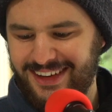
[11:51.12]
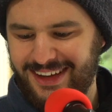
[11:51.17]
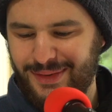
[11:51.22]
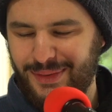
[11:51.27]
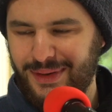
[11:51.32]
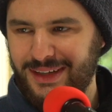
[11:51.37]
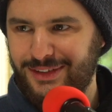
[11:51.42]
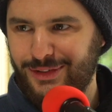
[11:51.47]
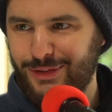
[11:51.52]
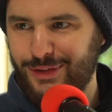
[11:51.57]
Okay,
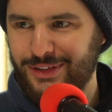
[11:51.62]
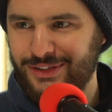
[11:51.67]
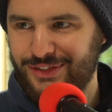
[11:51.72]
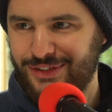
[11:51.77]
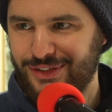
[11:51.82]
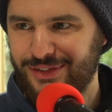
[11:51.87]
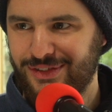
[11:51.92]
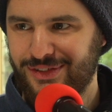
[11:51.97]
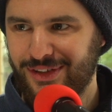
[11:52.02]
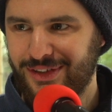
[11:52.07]
why are you talking
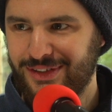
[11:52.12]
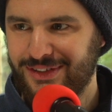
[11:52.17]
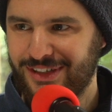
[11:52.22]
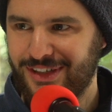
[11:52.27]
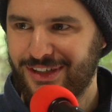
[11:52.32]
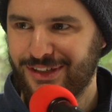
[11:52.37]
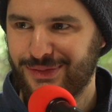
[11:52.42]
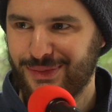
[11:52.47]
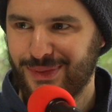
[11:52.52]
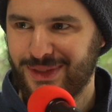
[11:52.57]
so slow? It's
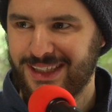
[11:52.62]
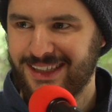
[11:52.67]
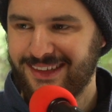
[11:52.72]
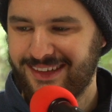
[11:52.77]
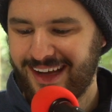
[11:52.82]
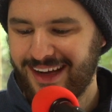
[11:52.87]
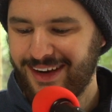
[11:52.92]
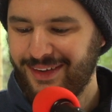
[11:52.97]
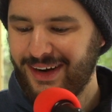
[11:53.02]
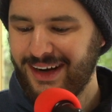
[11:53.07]
the end of the
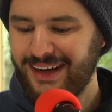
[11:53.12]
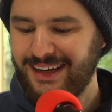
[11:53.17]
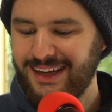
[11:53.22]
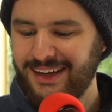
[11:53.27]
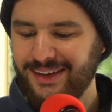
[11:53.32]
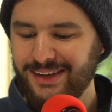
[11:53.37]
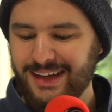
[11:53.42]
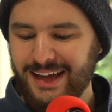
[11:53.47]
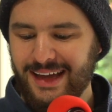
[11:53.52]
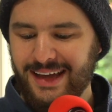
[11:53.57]
day right
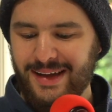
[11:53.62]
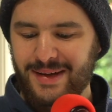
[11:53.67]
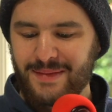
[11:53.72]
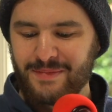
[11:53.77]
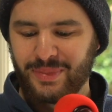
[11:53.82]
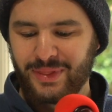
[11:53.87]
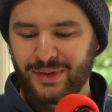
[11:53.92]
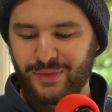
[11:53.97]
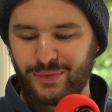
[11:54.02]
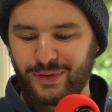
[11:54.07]

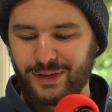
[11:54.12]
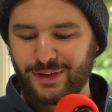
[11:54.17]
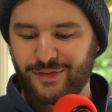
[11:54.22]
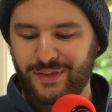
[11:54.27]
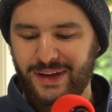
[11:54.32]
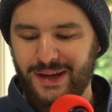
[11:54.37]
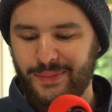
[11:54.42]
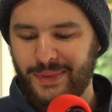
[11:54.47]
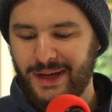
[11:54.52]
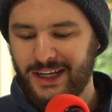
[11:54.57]
now. Real
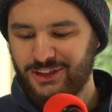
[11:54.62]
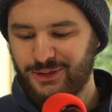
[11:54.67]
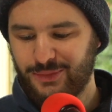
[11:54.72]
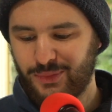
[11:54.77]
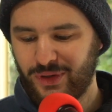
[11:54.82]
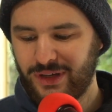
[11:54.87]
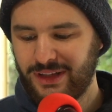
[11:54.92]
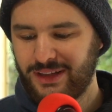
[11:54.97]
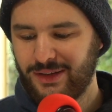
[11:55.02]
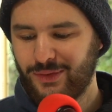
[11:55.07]
vampires'
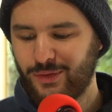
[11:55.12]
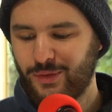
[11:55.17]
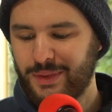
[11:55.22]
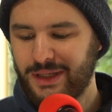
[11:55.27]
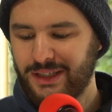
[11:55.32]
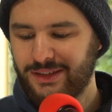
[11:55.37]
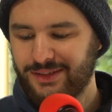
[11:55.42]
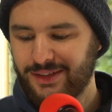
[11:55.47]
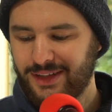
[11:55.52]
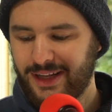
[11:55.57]
breathing will
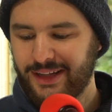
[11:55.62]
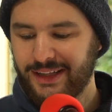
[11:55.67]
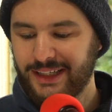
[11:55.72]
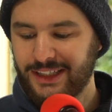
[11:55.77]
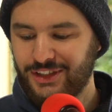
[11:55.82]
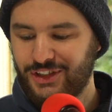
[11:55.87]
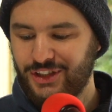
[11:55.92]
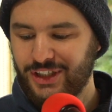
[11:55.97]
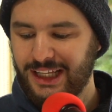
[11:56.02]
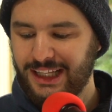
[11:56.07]
be slightly
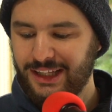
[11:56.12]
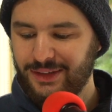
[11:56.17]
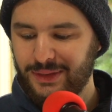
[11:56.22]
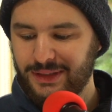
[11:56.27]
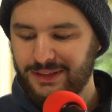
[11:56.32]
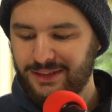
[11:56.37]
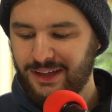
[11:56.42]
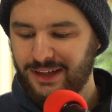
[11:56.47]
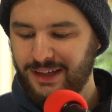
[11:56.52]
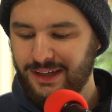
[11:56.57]
shallow
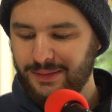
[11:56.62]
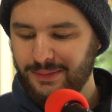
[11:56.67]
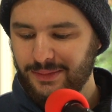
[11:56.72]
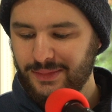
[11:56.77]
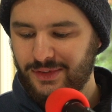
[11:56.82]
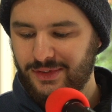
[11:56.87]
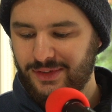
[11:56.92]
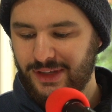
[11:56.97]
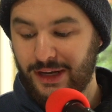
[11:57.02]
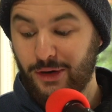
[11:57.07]
at
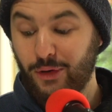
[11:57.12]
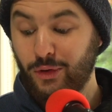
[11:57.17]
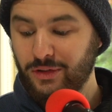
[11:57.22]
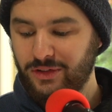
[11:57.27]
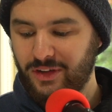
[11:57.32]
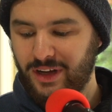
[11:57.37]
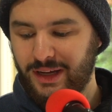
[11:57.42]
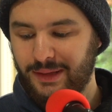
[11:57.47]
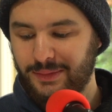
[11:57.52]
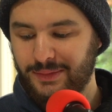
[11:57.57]
times, at all
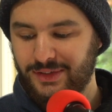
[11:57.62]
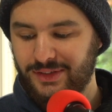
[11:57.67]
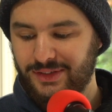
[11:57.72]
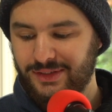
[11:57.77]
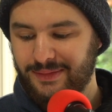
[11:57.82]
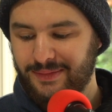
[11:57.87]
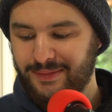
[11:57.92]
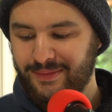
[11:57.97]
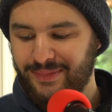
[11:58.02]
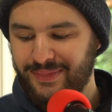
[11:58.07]

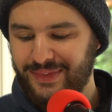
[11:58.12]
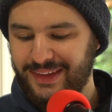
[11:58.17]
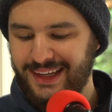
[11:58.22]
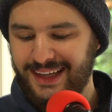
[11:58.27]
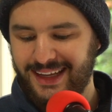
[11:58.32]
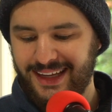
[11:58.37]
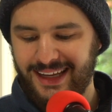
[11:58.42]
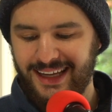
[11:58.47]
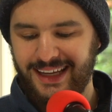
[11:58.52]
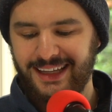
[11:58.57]
times,
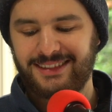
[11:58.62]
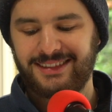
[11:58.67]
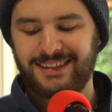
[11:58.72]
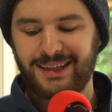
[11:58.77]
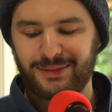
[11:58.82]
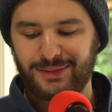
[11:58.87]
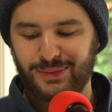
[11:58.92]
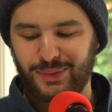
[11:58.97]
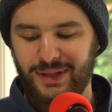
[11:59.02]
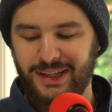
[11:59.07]

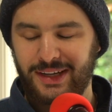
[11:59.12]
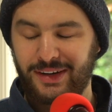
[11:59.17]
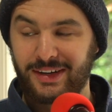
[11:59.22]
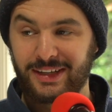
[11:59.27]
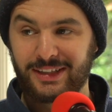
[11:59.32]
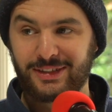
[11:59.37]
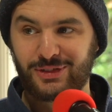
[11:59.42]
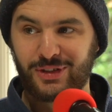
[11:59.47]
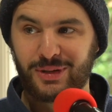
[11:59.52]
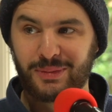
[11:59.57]
except when they're
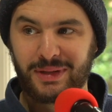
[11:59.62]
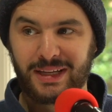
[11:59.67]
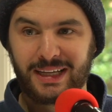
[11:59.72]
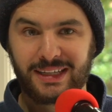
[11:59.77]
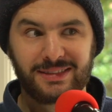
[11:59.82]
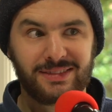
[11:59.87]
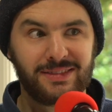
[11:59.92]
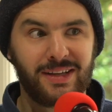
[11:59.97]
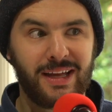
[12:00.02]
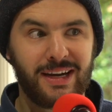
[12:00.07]
extremely
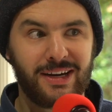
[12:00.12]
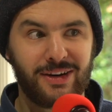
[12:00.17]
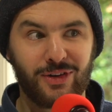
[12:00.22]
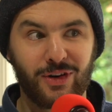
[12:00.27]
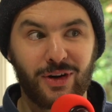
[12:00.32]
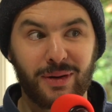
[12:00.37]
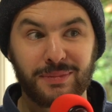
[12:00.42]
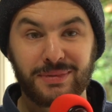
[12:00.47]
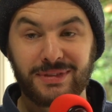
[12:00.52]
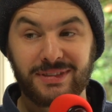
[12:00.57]
excited
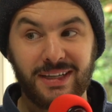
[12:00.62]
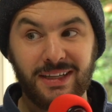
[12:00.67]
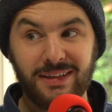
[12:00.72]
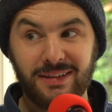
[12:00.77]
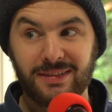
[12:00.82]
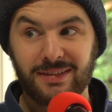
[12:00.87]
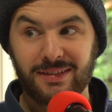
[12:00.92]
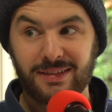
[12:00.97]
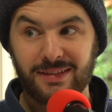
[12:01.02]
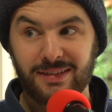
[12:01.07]
or upset.